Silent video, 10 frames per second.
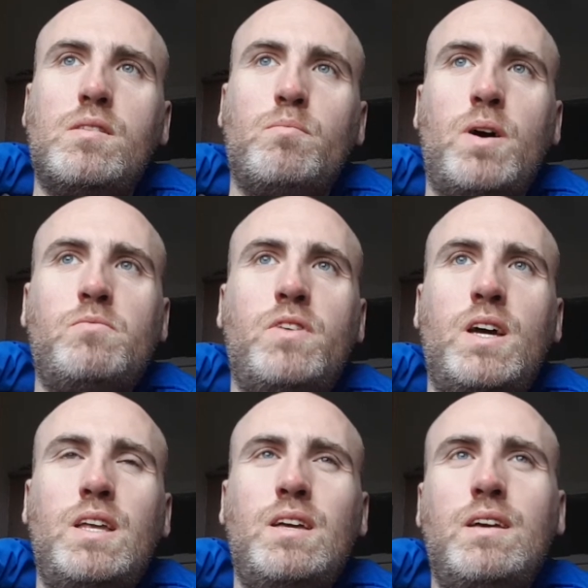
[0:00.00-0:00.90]
but
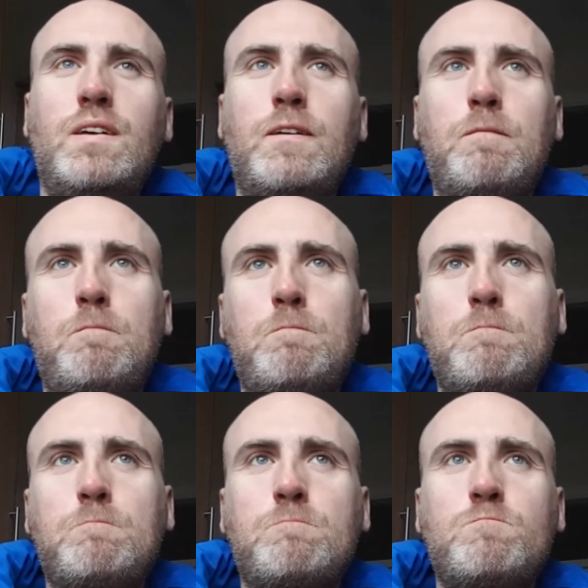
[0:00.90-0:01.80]
I
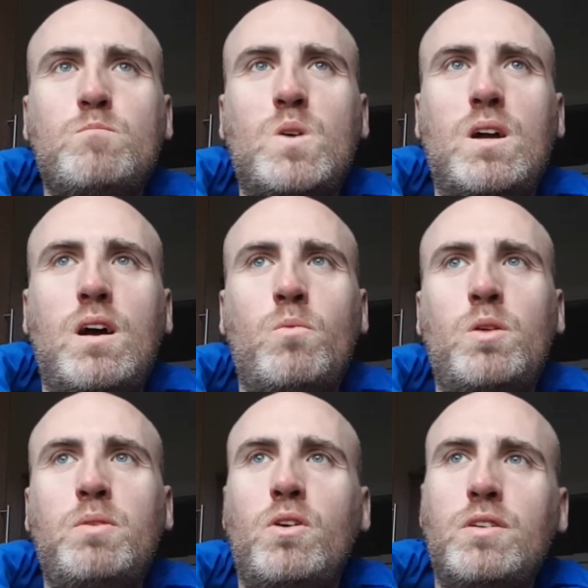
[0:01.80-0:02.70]
want
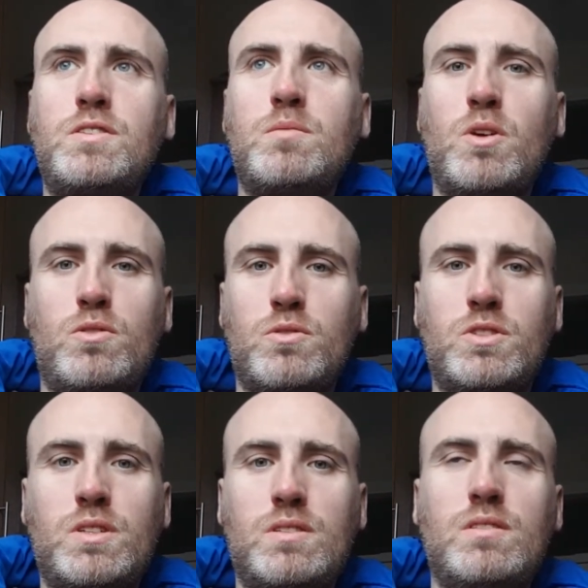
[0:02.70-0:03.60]
to be honest about
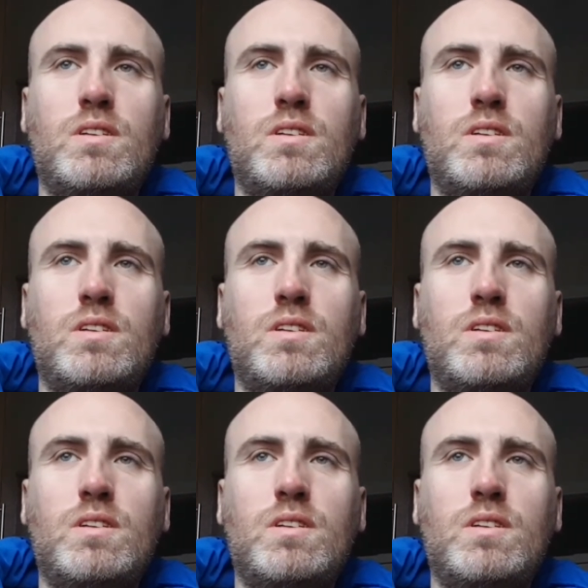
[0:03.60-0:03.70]
coaching.